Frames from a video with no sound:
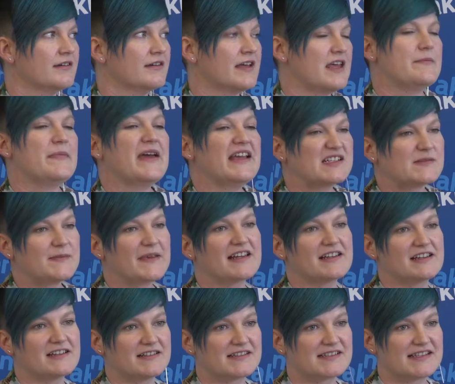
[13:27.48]
it makes me a
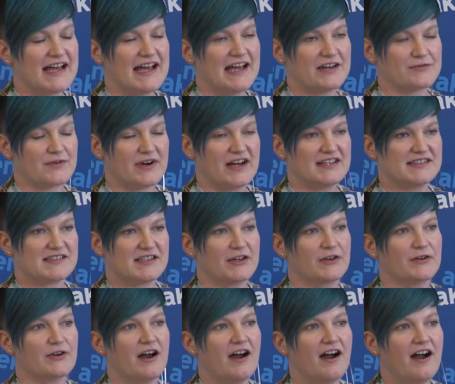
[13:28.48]
little sad, right?
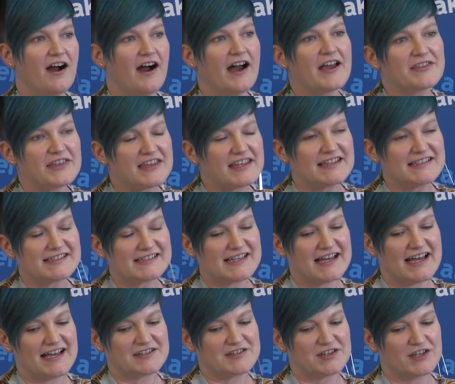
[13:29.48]
So I think it's
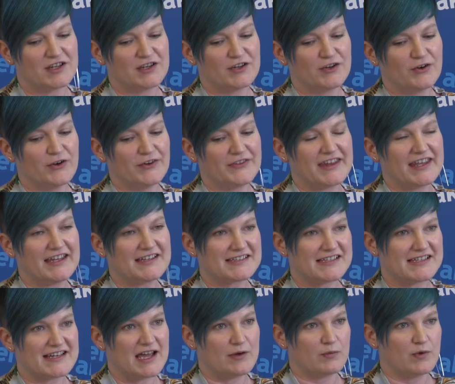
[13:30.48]
sad that on the
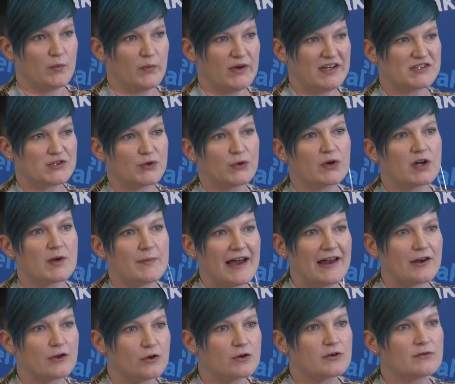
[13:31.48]
internet, when we talk
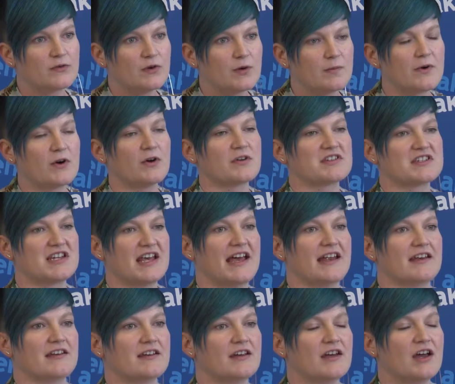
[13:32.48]
about long form
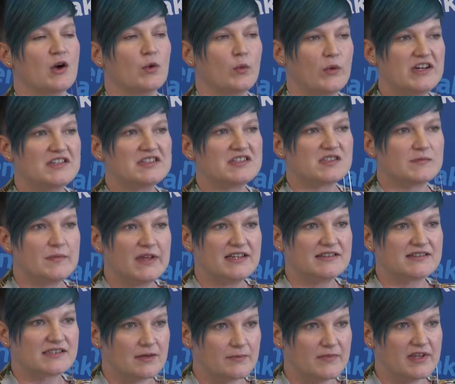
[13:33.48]
content, we just
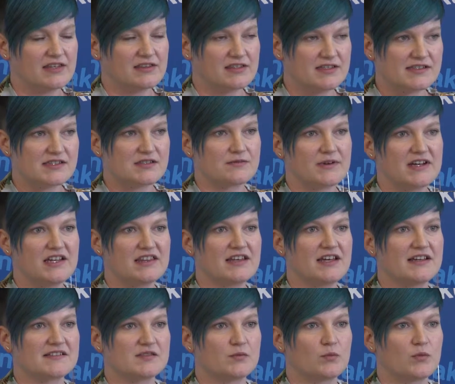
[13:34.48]
mean something that's
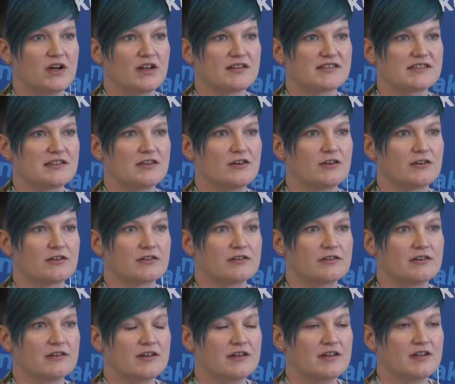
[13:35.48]
3,000 words long.
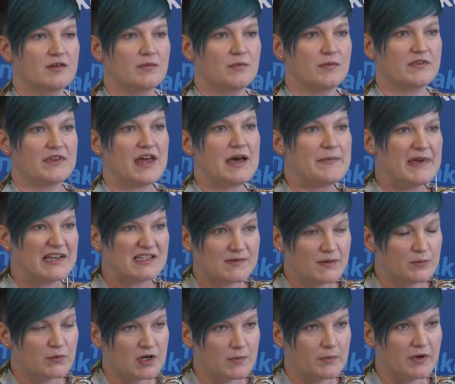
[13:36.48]
That makes
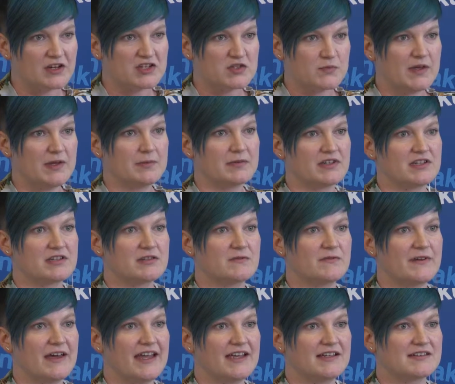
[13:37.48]
me want to punch people in the
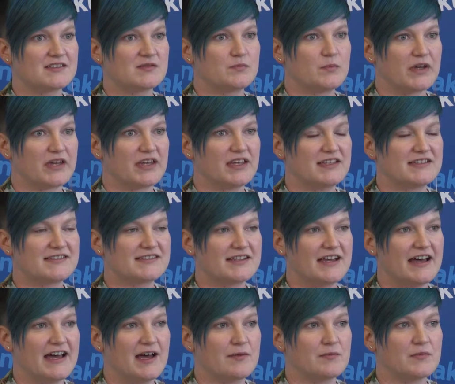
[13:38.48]
face, because
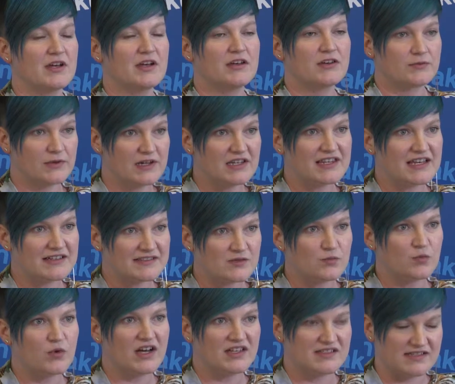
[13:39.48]

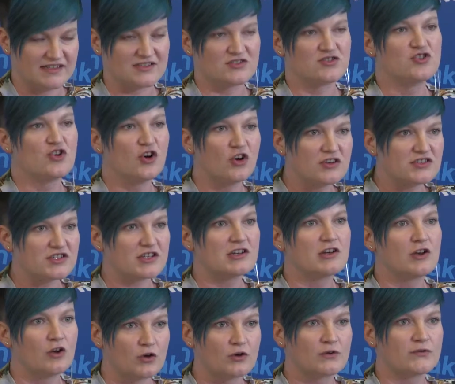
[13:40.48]
3,000 words is not
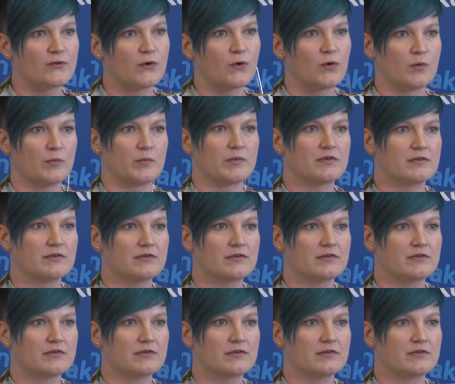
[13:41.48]
long form.